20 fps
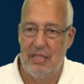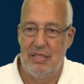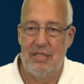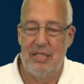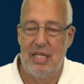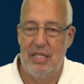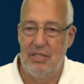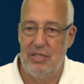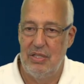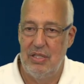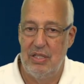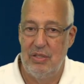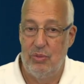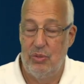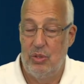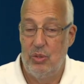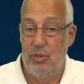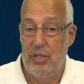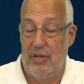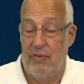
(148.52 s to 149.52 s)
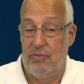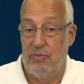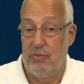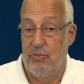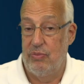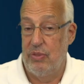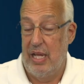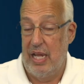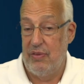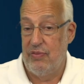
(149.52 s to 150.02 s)
That's it. You do have
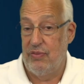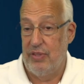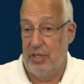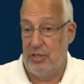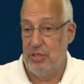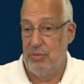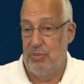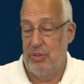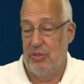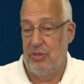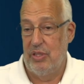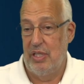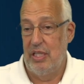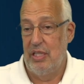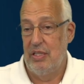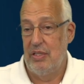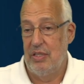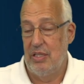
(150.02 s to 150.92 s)
a lot of flexibility